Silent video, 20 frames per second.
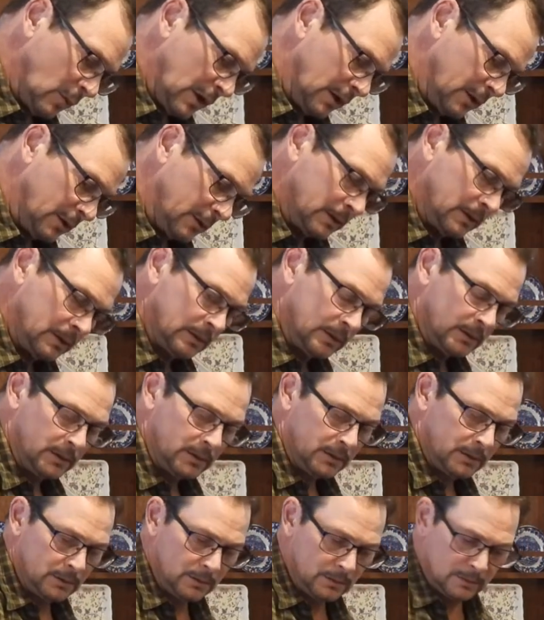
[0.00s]
wall,
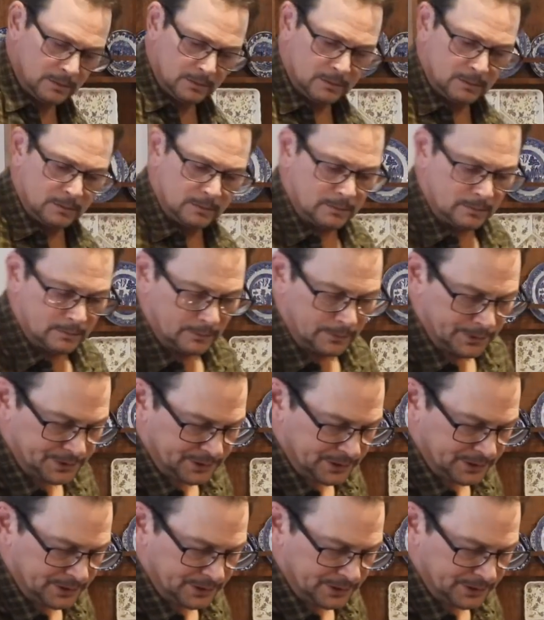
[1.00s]
the